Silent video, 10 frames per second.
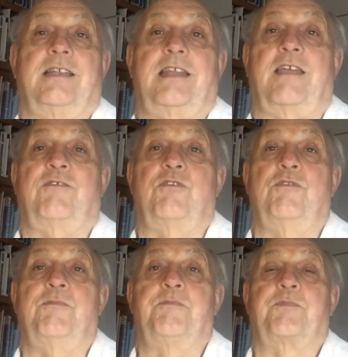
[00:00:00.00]
Thank
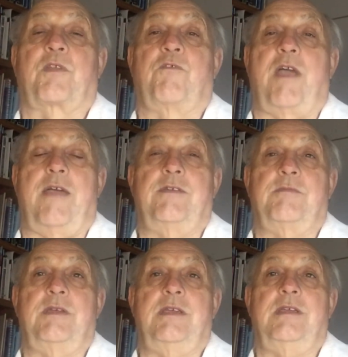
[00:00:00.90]
you for having
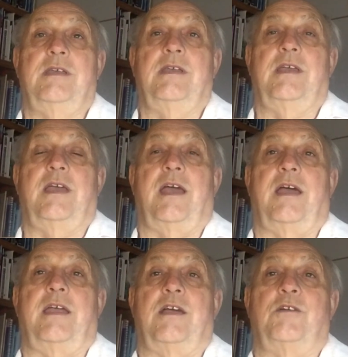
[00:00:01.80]
me.
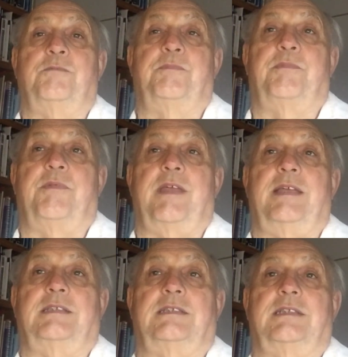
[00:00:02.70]
I hope
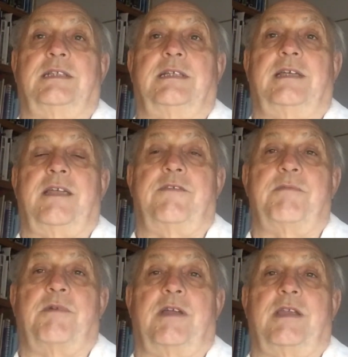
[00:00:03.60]
that
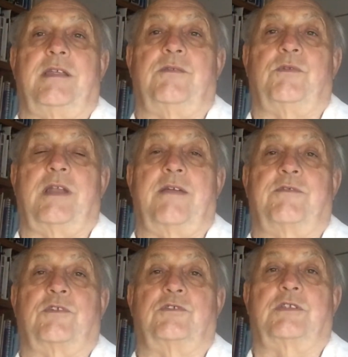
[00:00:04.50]
everybody will have
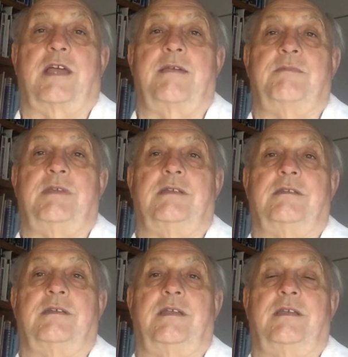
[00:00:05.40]
a good time
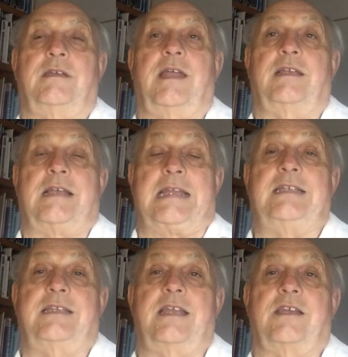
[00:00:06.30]
in at
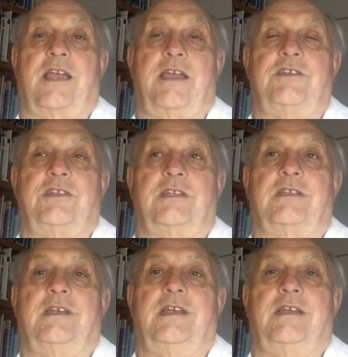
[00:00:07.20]
least engaging
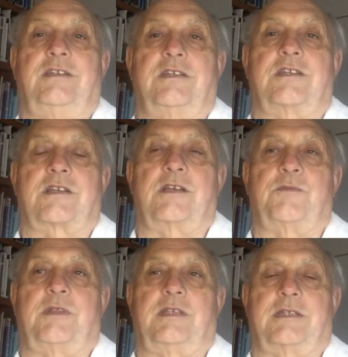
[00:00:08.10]
digitally
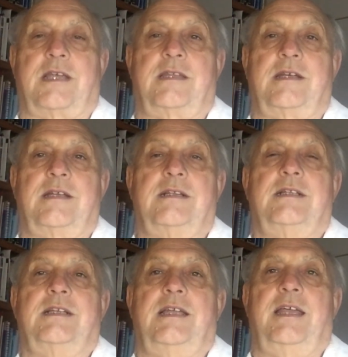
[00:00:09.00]
with each other,
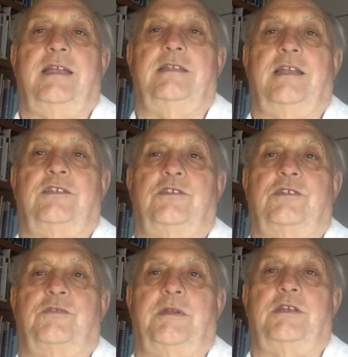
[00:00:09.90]
and that
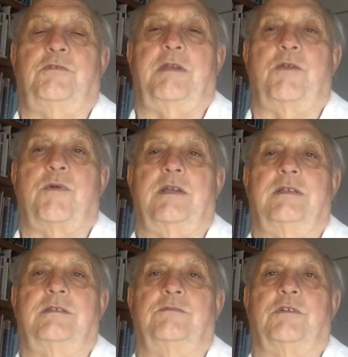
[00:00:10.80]

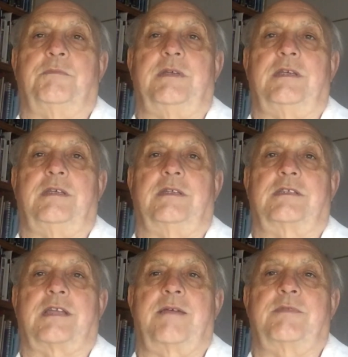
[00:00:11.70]
2021 will be the
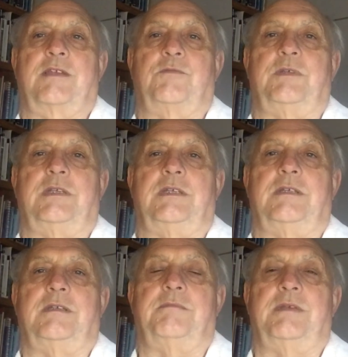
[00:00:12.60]
time that
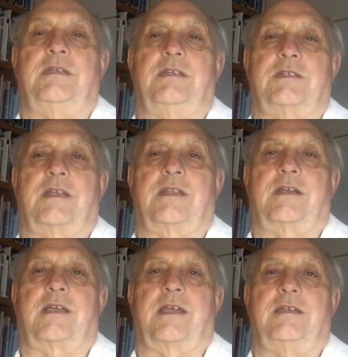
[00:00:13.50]
we meet each other
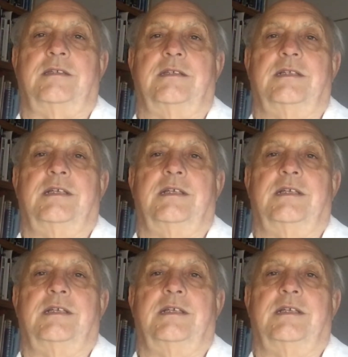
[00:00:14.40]
again